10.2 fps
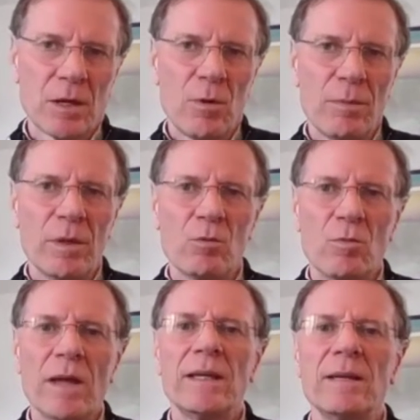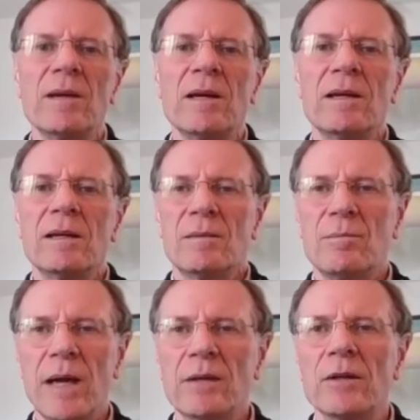equipment running
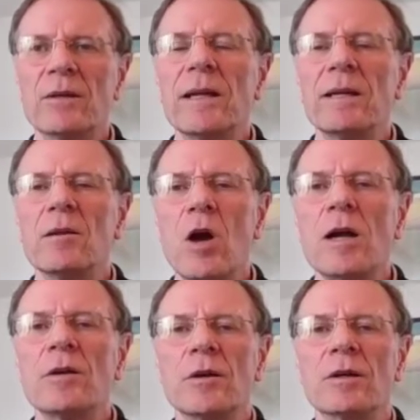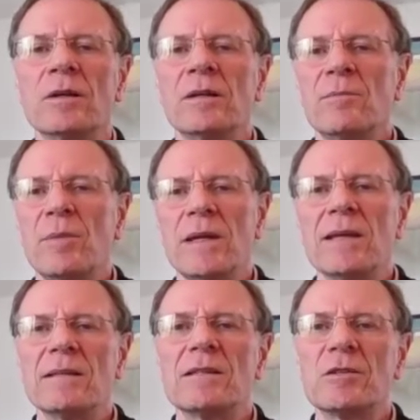better and longer, but
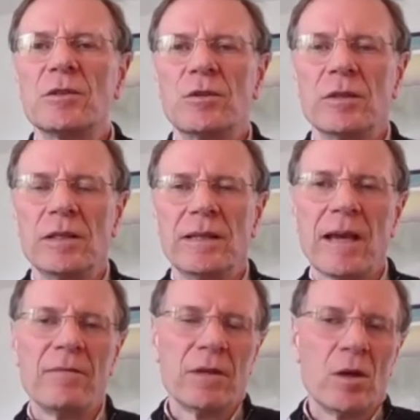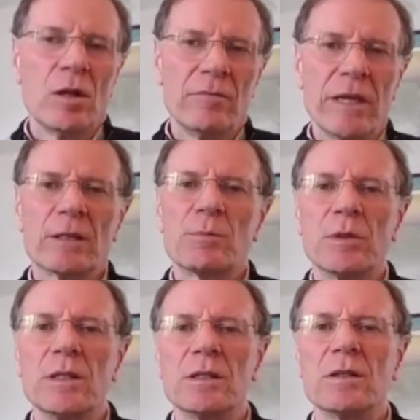not necessarily having all of the
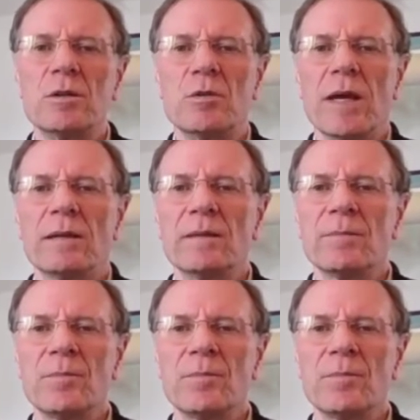expertise to do that.